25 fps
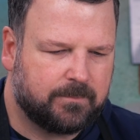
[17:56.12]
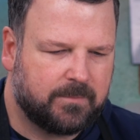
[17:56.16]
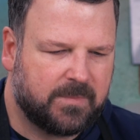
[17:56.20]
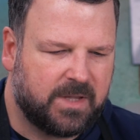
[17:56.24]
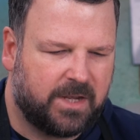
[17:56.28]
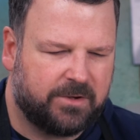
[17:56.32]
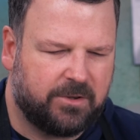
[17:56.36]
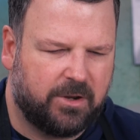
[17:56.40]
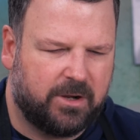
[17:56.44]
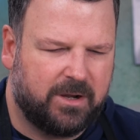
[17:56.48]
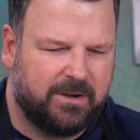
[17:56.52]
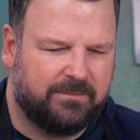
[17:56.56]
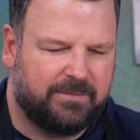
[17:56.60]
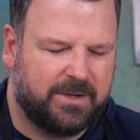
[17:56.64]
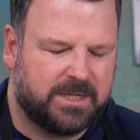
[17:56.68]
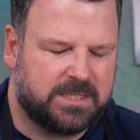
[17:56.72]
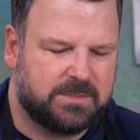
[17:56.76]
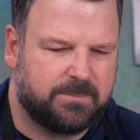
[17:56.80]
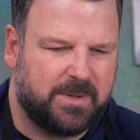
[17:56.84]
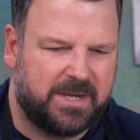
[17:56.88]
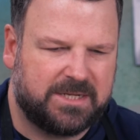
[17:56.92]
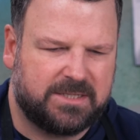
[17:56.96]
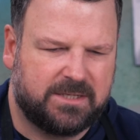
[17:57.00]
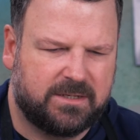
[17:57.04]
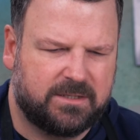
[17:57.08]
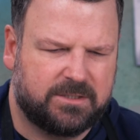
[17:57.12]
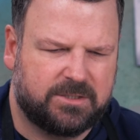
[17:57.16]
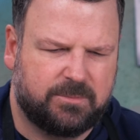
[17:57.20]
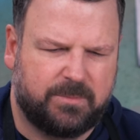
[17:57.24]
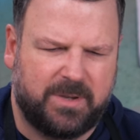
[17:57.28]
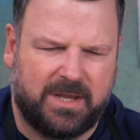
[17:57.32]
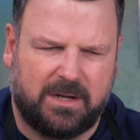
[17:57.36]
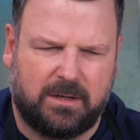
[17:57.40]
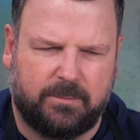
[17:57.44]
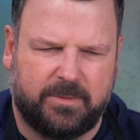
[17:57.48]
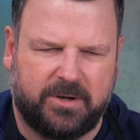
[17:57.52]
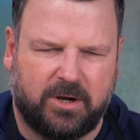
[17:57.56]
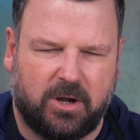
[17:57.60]
I don't know if I expected it to be a
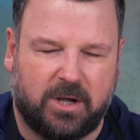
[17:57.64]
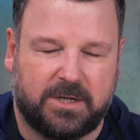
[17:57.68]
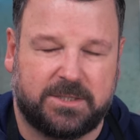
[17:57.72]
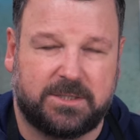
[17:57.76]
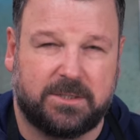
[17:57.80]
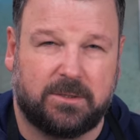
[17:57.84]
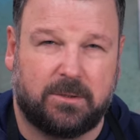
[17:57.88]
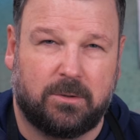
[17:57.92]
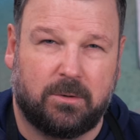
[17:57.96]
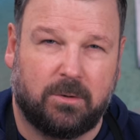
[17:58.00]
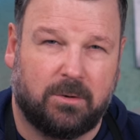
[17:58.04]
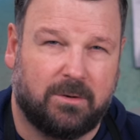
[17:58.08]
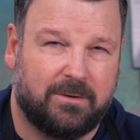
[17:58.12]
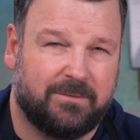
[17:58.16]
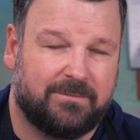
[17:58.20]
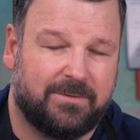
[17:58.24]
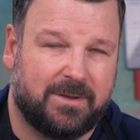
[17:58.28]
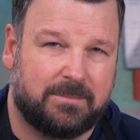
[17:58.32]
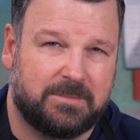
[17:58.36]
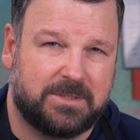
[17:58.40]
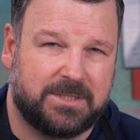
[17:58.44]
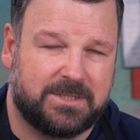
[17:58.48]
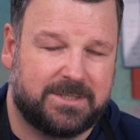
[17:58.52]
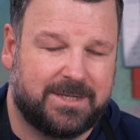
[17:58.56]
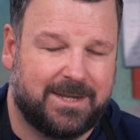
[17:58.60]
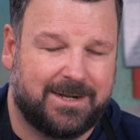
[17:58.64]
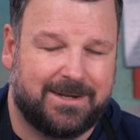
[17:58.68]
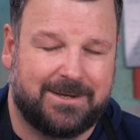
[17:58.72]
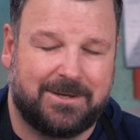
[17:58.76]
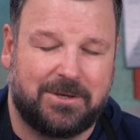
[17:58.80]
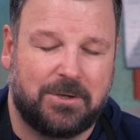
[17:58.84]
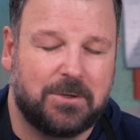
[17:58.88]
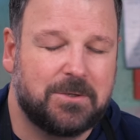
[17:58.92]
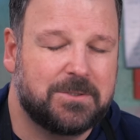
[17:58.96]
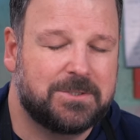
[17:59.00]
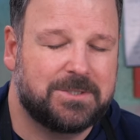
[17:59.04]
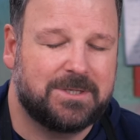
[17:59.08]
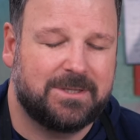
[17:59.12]
little bit hotter or if I'm just getting
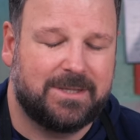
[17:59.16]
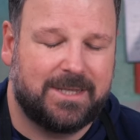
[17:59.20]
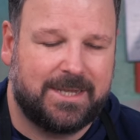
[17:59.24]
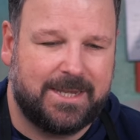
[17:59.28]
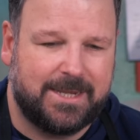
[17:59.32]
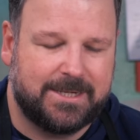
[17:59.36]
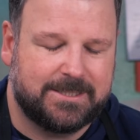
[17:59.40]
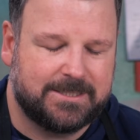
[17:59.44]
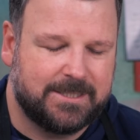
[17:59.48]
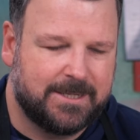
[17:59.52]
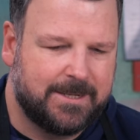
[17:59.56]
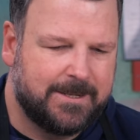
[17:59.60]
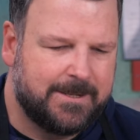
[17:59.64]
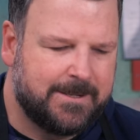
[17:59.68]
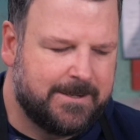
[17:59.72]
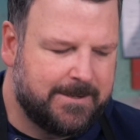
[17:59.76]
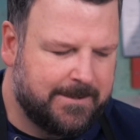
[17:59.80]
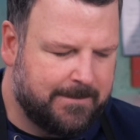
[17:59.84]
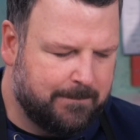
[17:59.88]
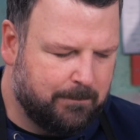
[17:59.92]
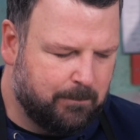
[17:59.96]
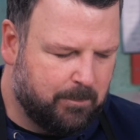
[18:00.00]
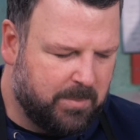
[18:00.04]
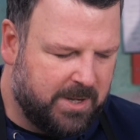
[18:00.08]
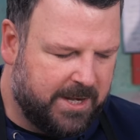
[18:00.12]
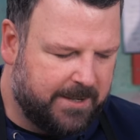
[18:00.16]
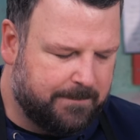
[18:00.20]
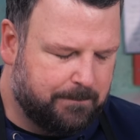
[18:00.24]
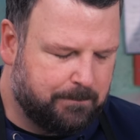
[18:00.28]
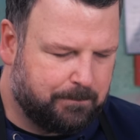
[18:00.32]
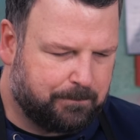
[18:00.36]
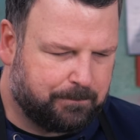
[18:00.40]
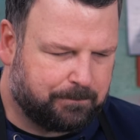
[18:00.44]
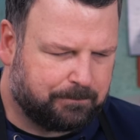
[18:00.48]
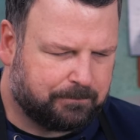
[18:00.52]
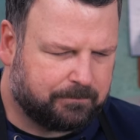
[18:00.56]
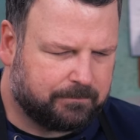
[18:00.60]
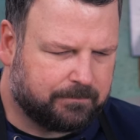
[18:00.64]
used to the heat, but
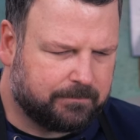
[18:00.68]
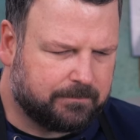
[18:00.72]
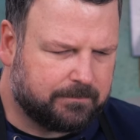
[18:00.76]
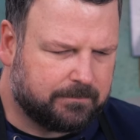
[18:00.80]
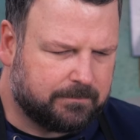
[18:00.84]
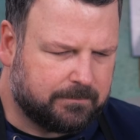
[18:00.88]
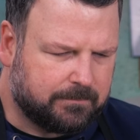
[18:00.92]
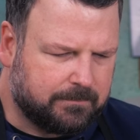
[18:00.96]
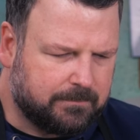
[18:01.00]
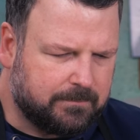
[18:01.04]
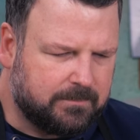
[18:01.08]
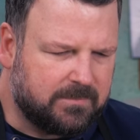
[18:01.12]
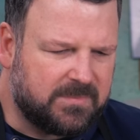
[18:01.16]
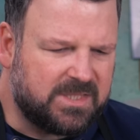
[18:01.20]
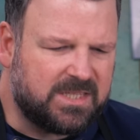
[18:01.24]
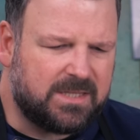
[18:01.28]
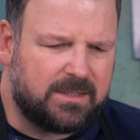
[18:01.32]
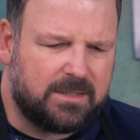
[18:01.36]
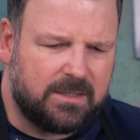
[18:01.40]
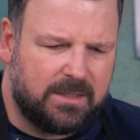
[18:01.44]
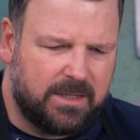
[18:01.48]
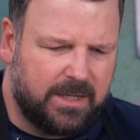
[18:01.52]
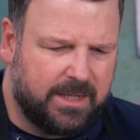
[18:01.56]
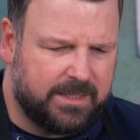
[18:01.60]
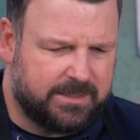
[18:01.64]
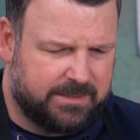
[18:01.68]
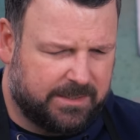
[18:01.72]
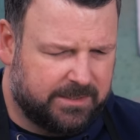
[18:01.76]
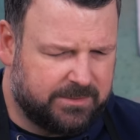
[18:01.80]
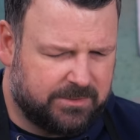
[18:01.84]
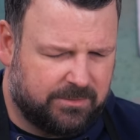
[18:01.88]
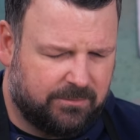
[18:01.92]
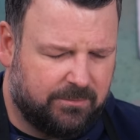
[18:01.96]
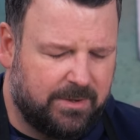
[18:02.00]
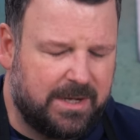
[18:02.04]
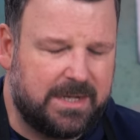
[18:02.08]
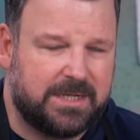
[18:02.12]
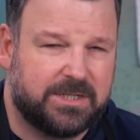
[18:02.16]
it's
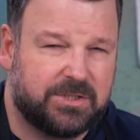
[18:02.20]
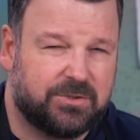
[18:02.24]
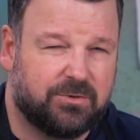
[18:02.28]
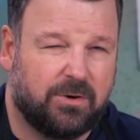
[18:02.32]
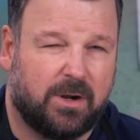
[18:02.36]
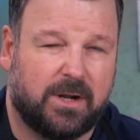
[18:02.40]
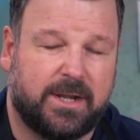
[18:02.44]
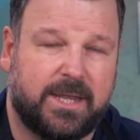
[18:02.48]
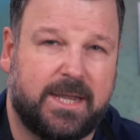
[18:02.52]
a really strong